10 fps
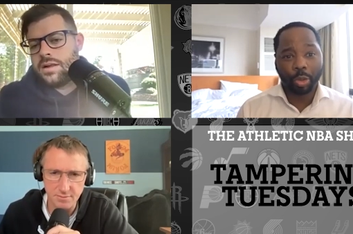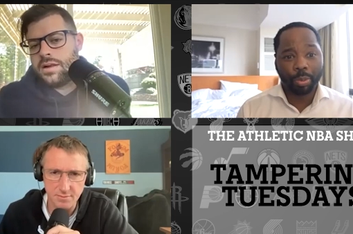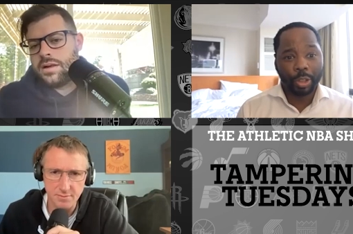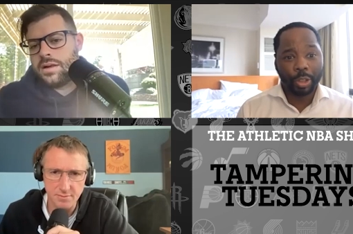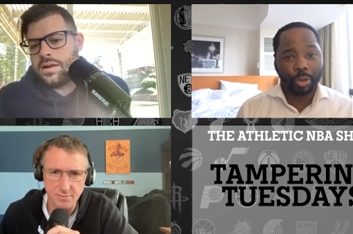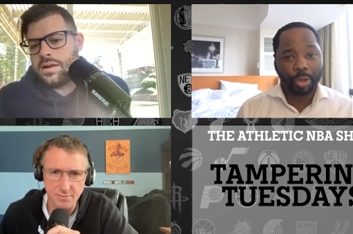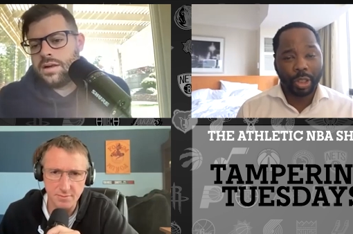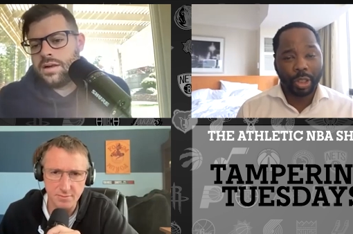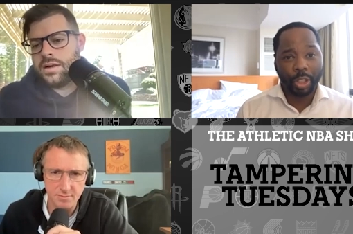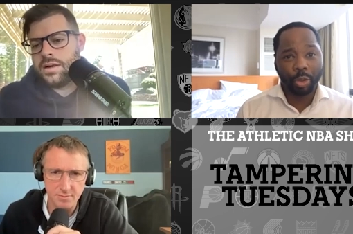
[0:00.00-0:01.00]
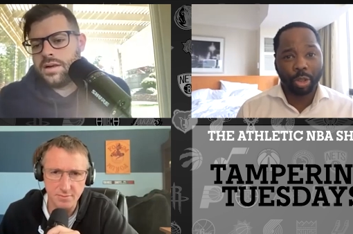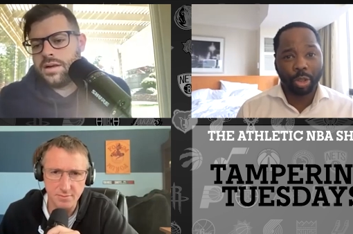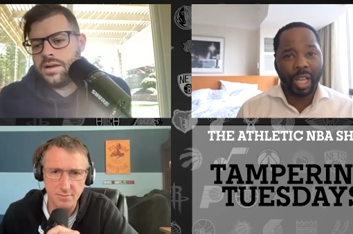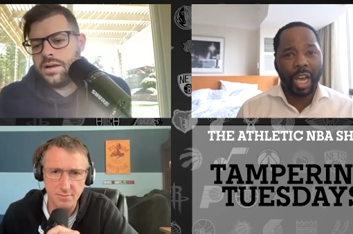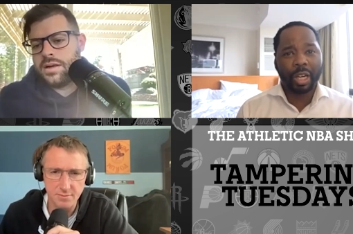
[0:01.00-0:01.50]
Speaker 1: point shooting, and you were
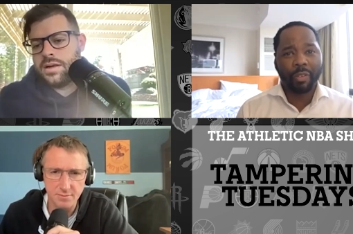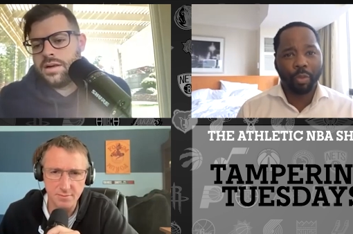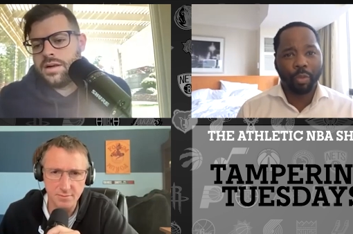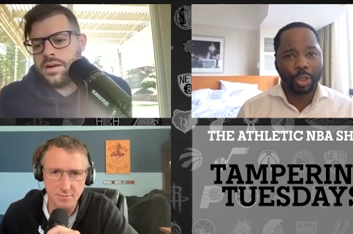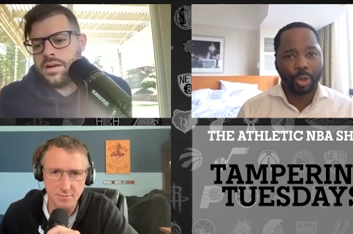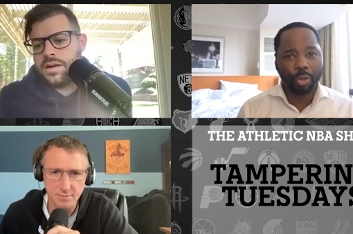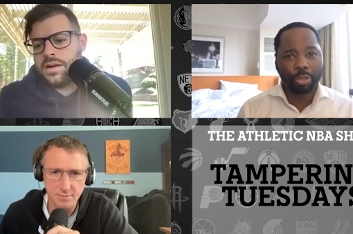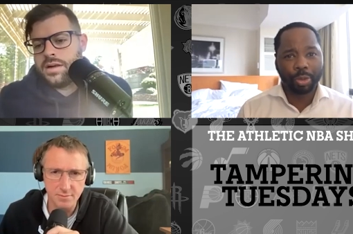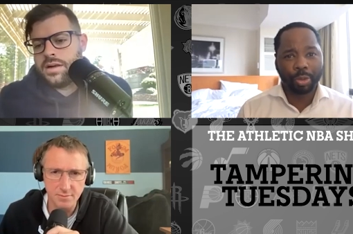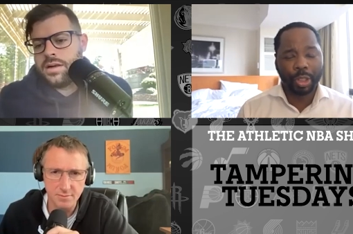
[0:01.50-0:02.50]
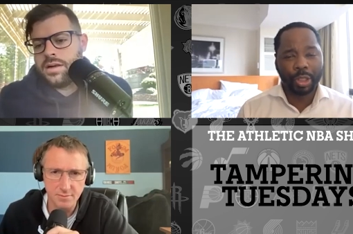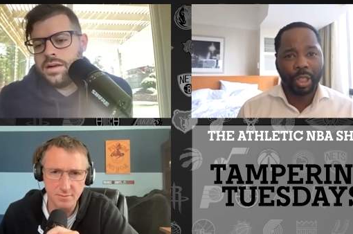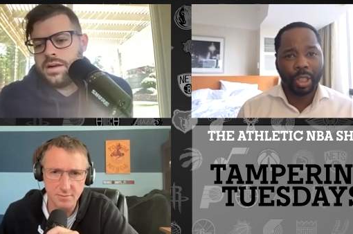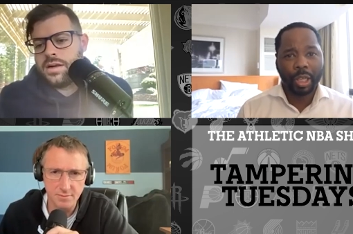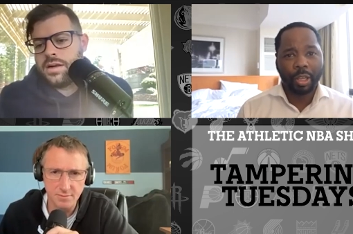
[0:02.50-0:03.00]
nine of forty two from three,
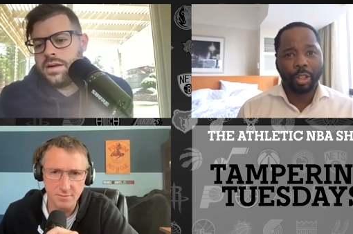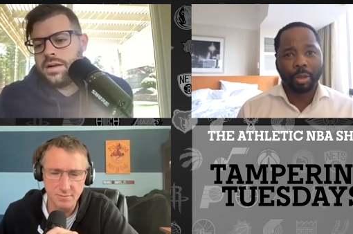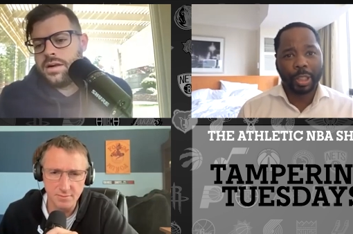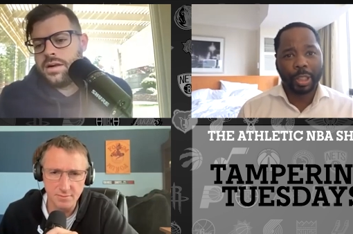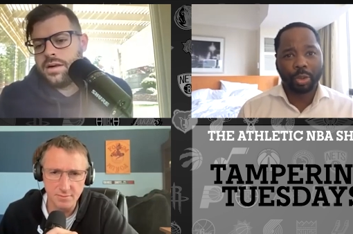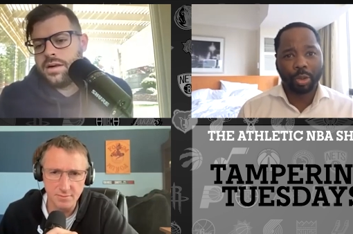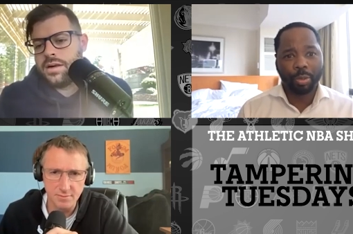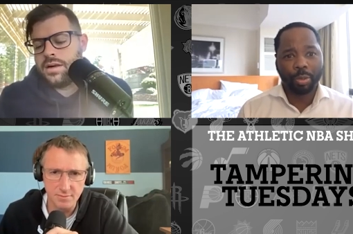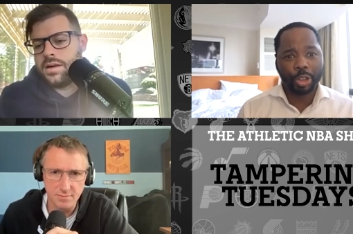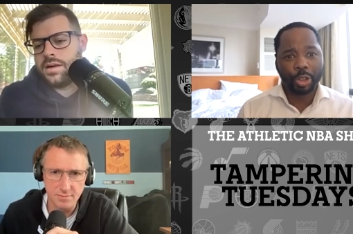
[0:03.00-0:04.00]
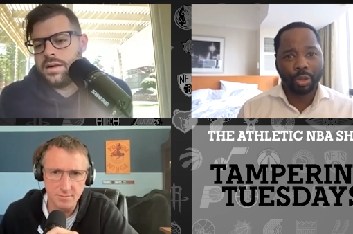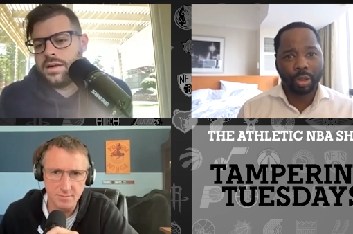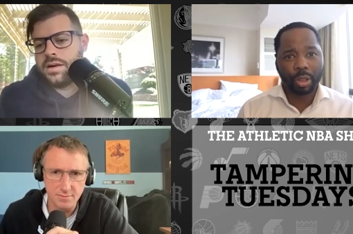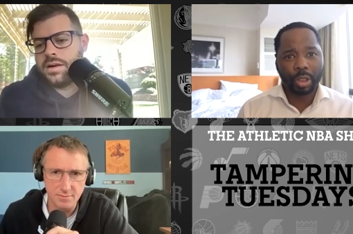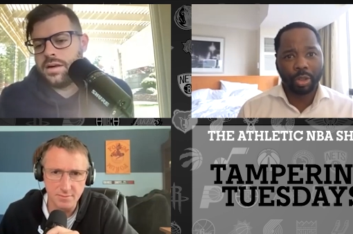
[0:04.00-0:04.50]
and your best three point
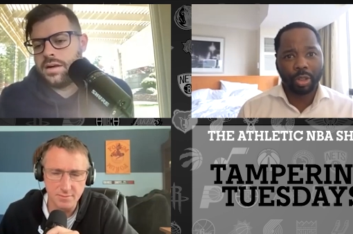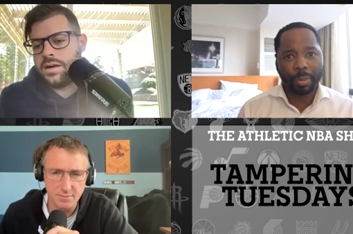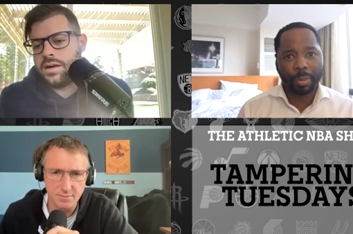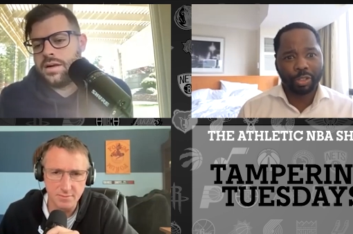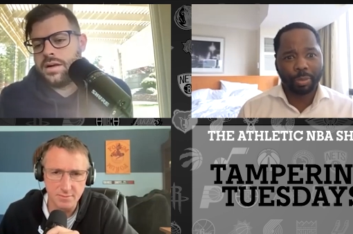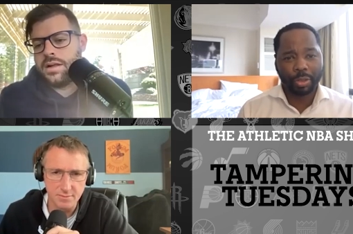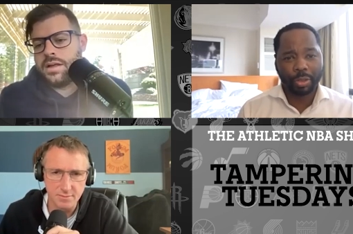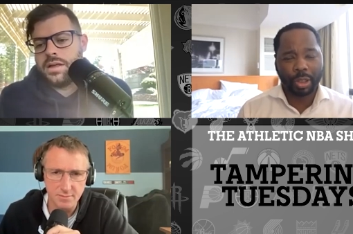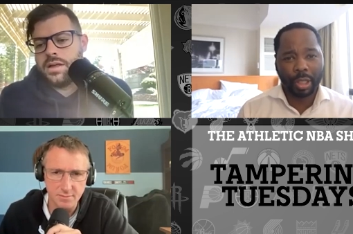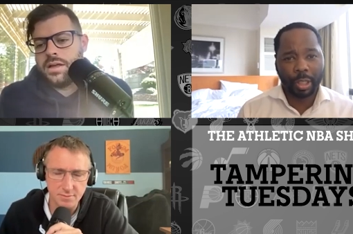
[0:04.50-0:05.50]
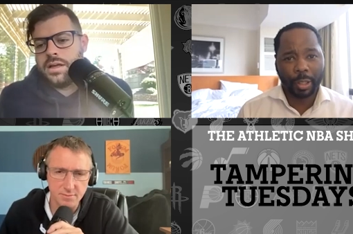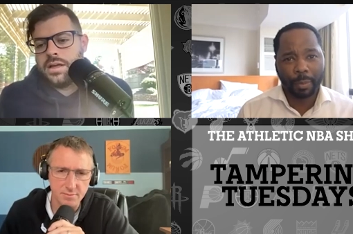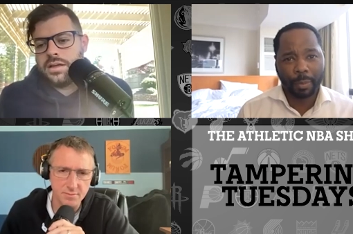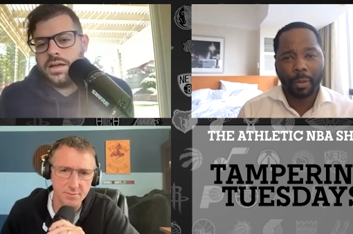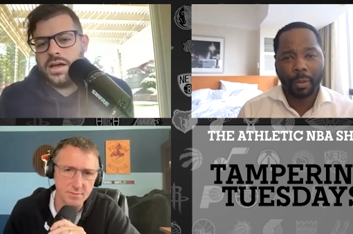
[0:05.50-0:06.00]
shooter is on the bench for most of the game.
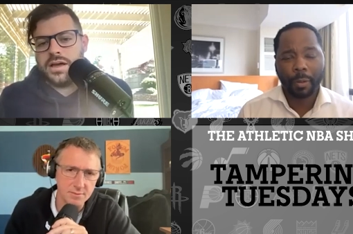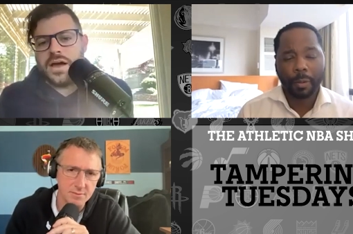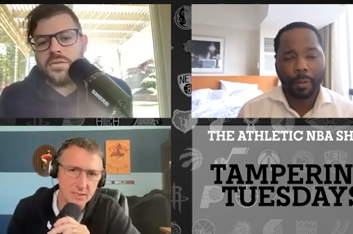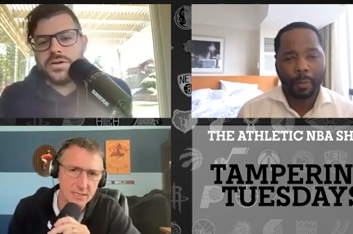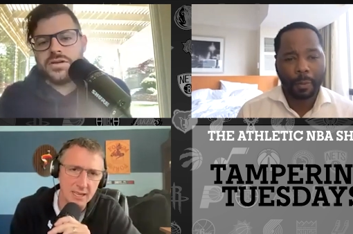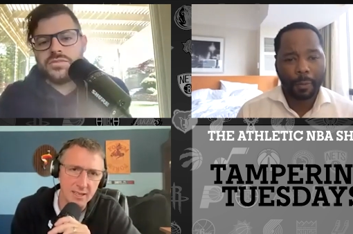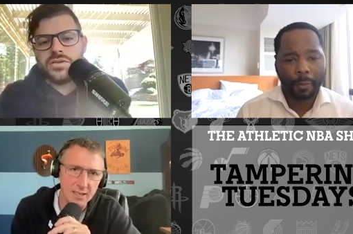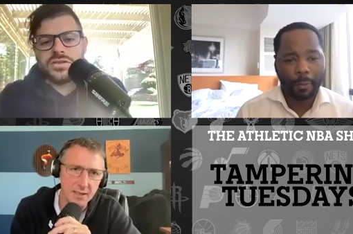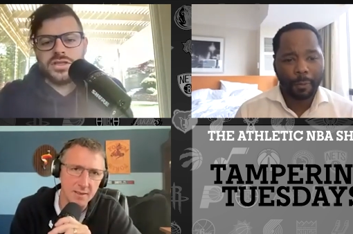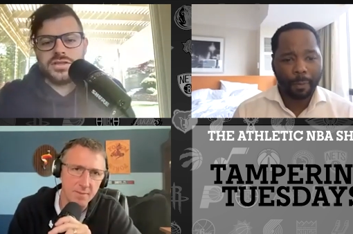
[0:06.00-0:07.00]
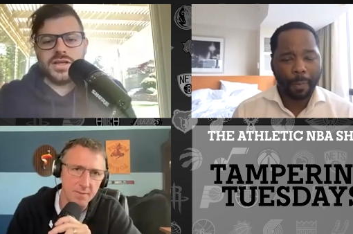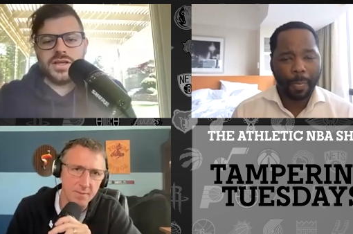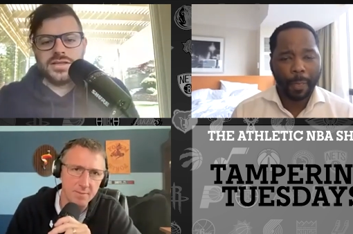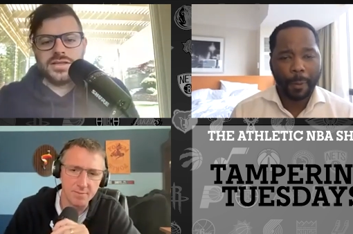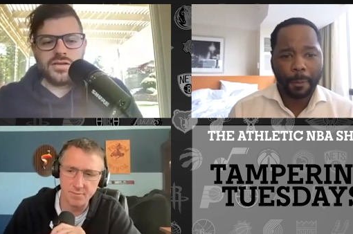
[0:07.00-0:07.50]
Speaker 2: Yeah, how about Dillon Brooks? Just
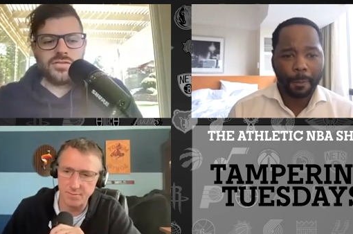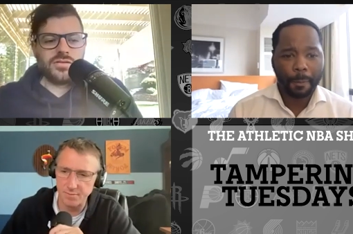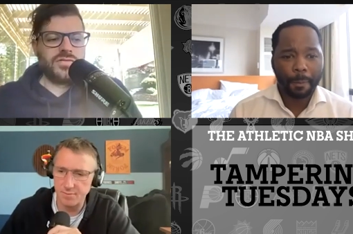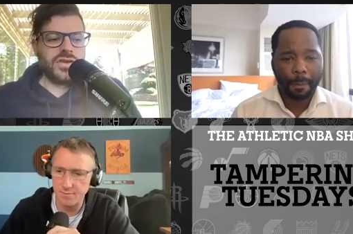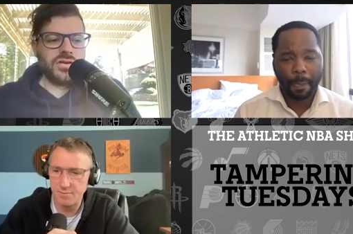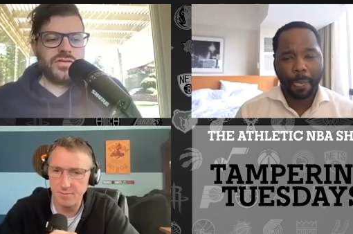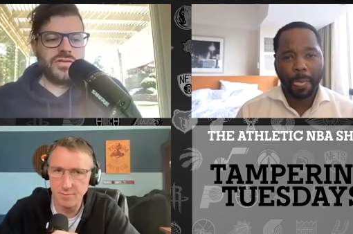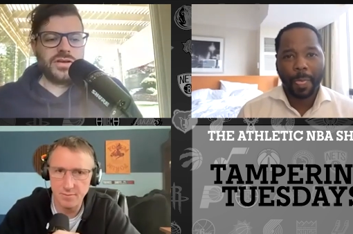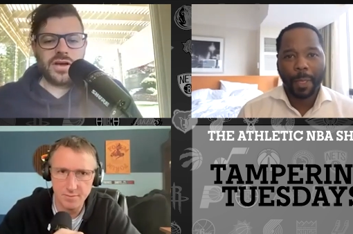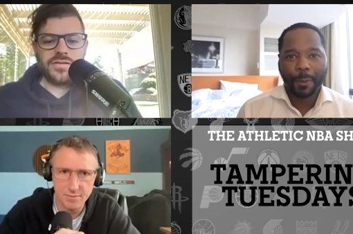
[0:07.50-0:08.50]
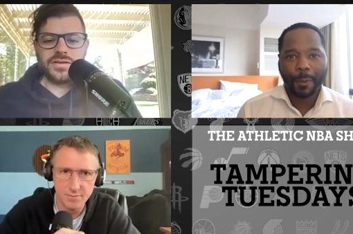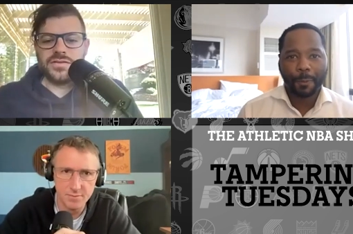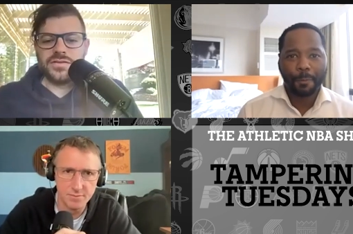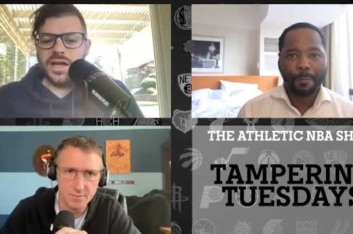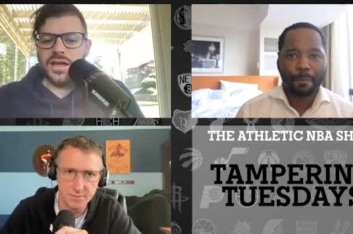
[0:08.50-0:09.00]
like general view of his
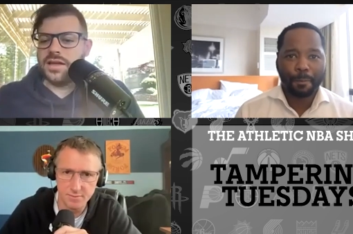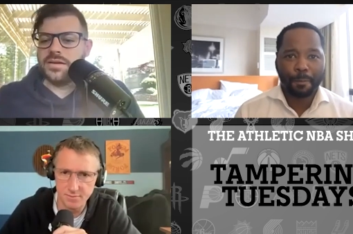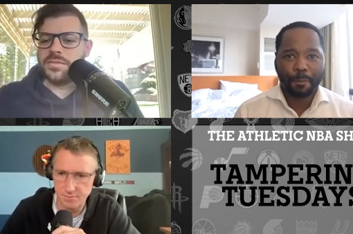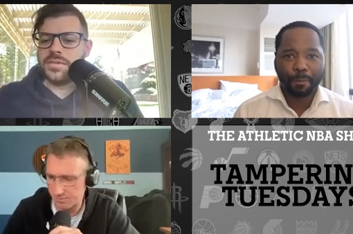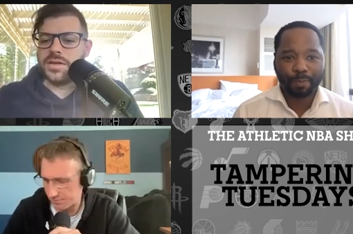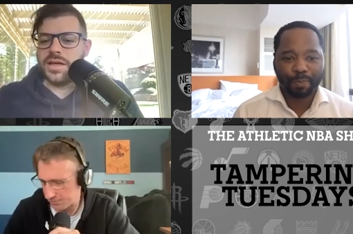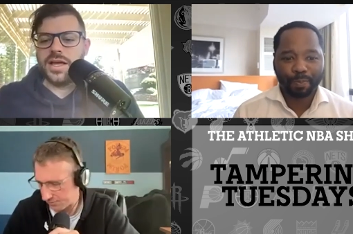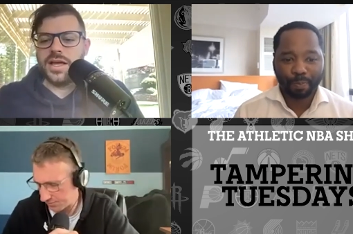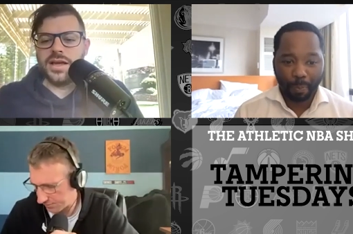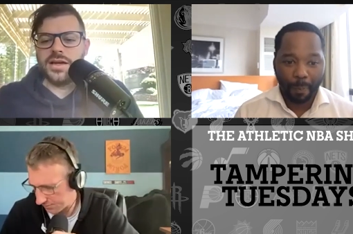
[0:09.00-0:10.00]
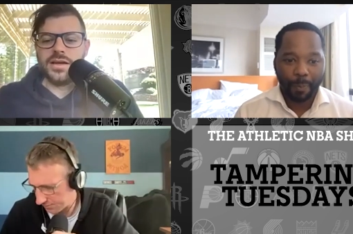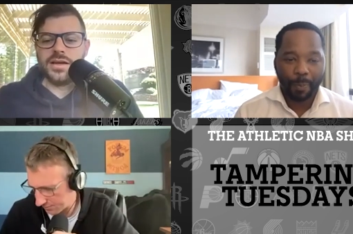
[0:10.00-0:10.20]
offensive game, and